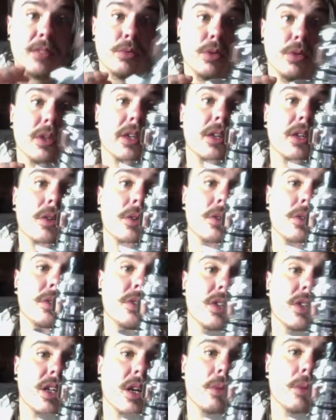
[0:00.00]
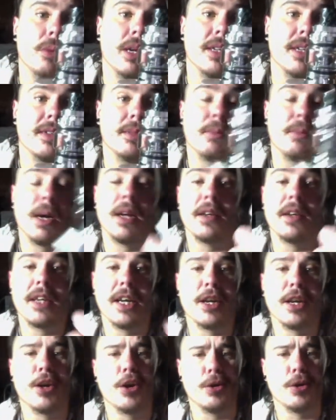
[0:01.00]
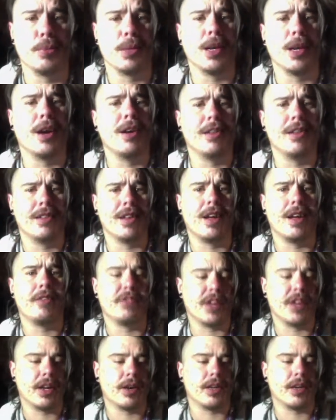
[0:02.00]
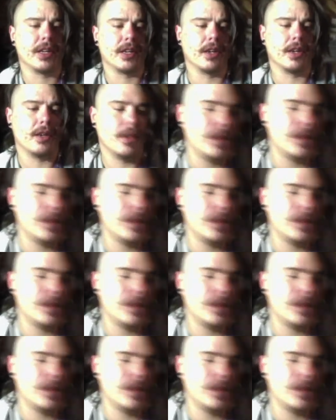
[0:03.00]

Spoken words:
really cool. So you got to press the button down to open. I love that idea.